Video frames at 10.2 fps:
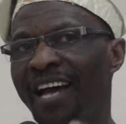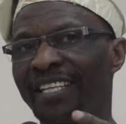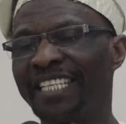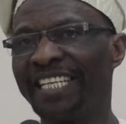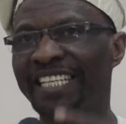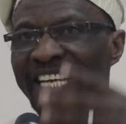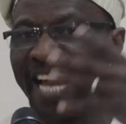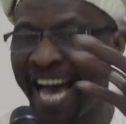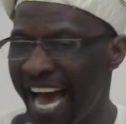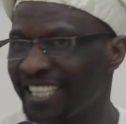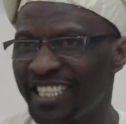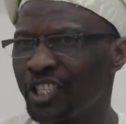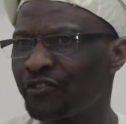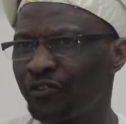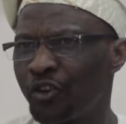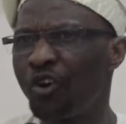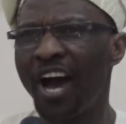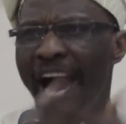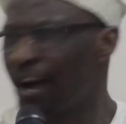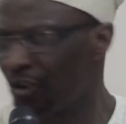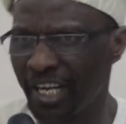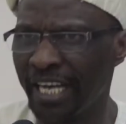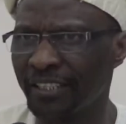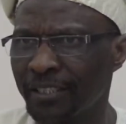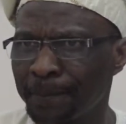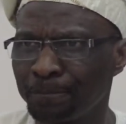the heart is so arrogant.